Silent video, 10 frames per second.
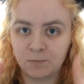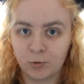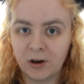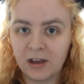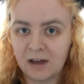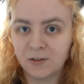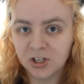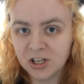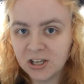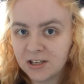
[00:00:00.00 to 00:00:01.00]
Bring out the
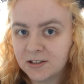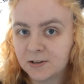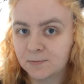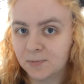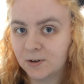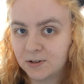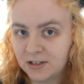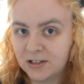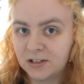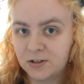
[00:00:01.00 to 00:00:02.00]
cheese because
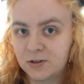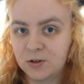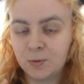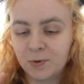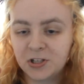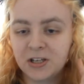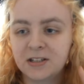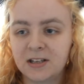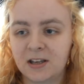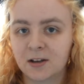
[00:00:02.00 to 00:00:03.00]
it is super
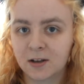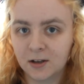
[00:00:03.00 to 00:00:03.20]
cheesy.